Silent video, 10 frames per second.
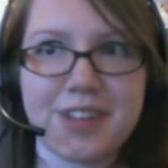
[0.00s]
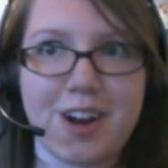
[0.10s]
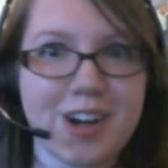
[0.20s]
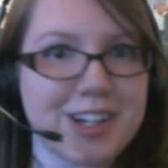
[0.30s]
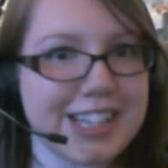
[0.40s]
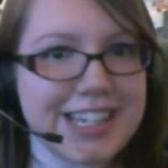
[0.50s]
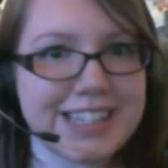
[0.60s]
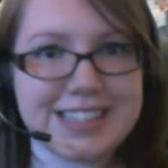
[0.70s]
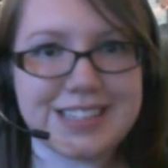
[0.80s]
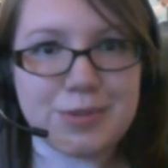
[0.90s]
our
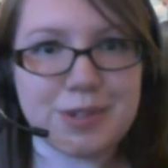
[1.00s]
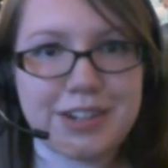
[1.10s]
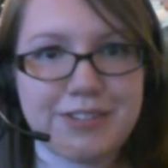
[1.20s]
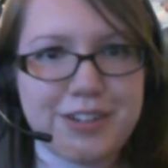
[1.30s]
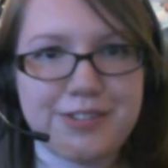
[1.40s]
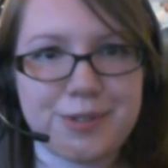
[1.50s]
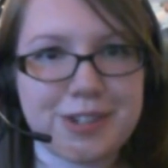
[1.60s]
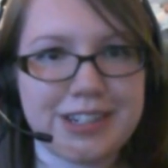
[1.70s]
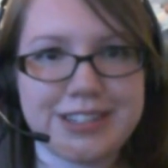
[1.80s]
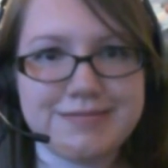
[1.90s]
links or whatever, if you
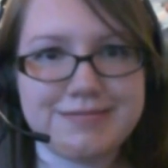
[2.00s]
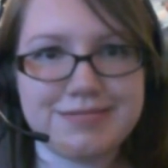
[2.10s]
want to